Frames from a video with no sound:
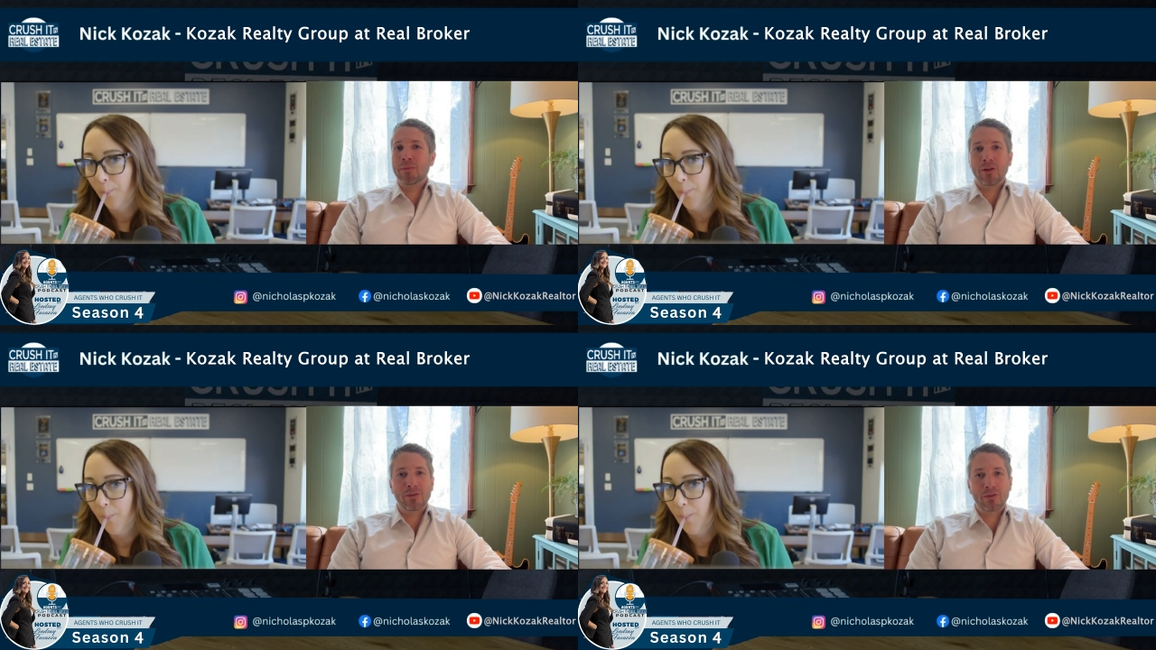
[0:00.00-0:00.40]

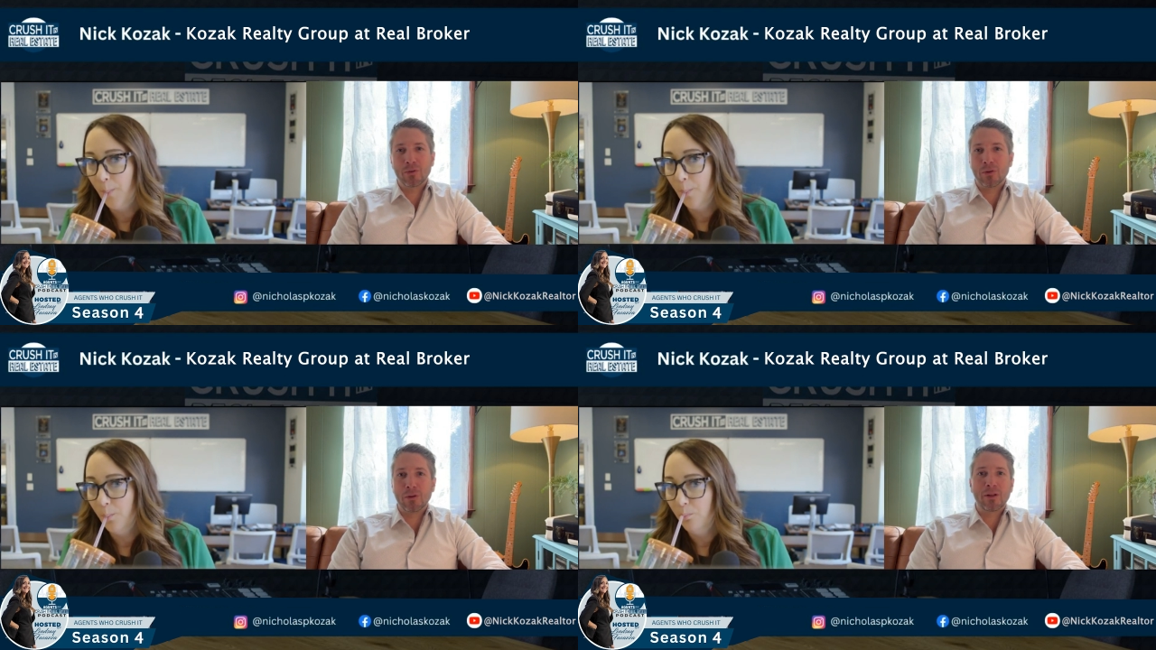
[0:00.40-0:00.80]
Speaker 1: middle
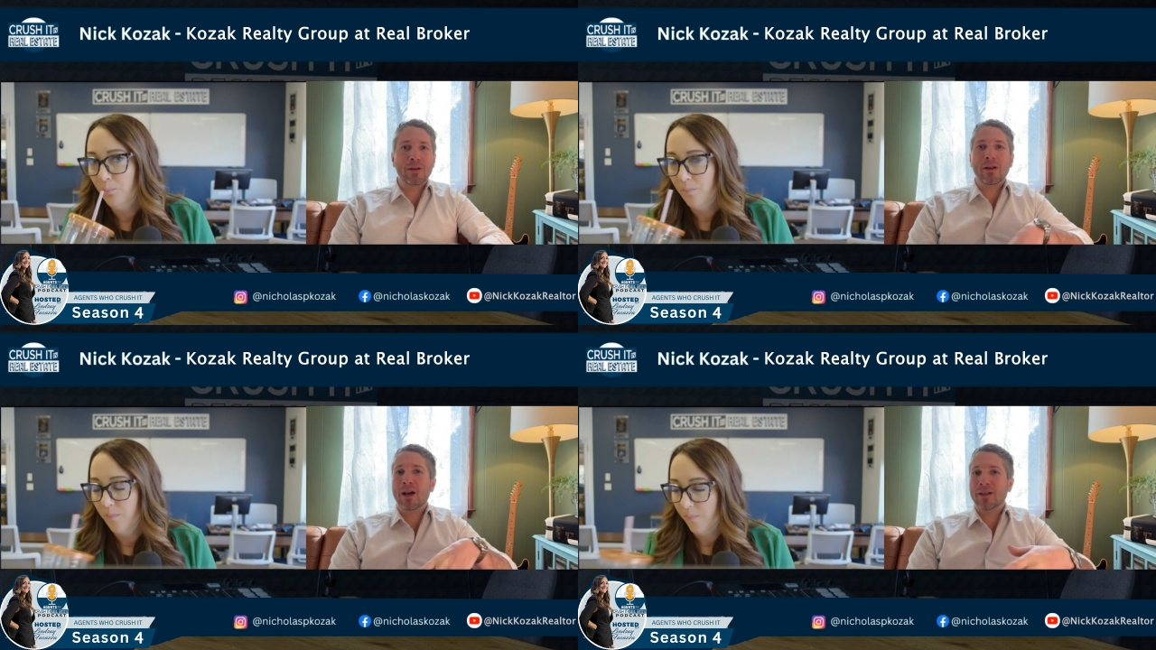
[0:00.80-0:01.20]
school,
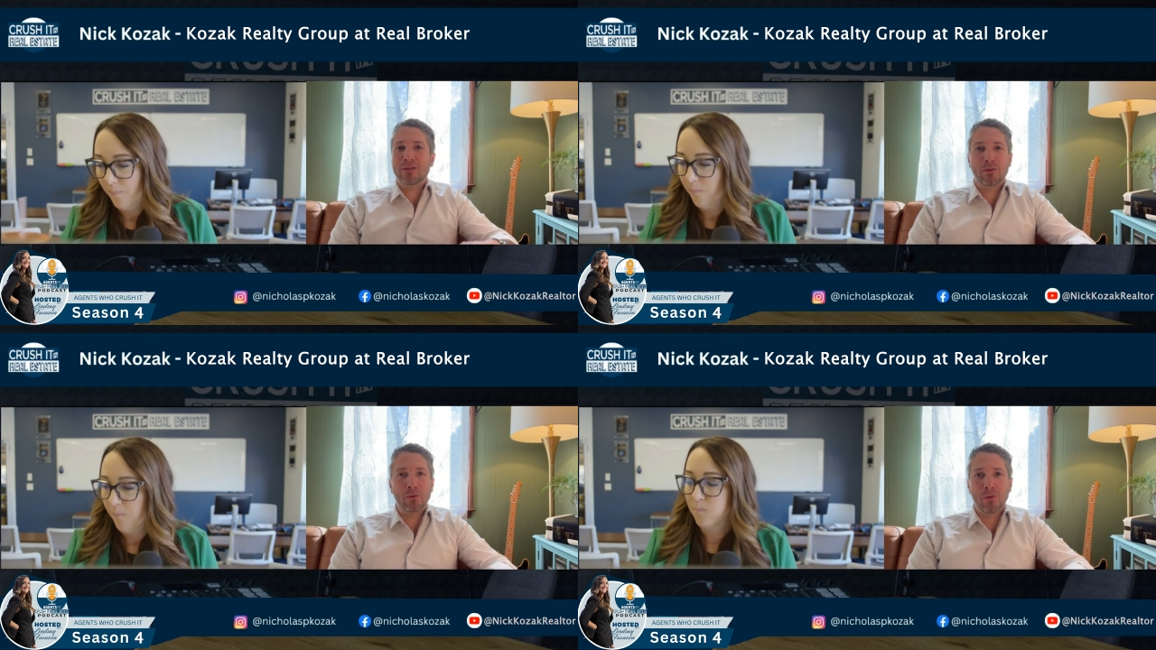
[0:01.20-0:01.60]
high
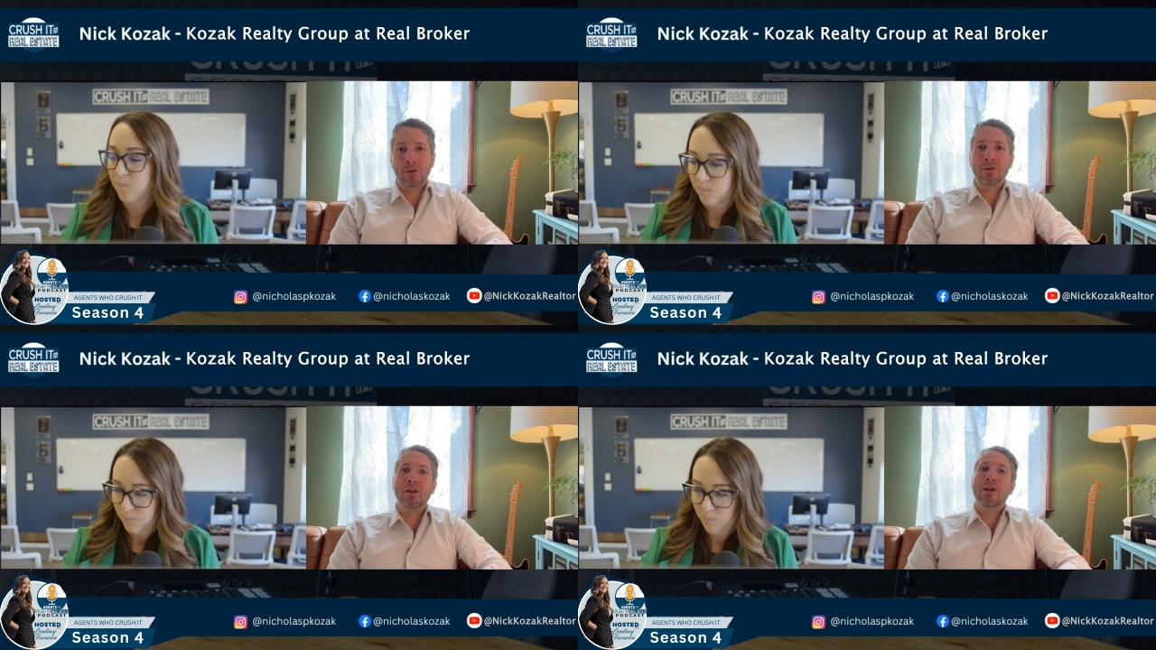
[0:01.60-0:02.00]
school.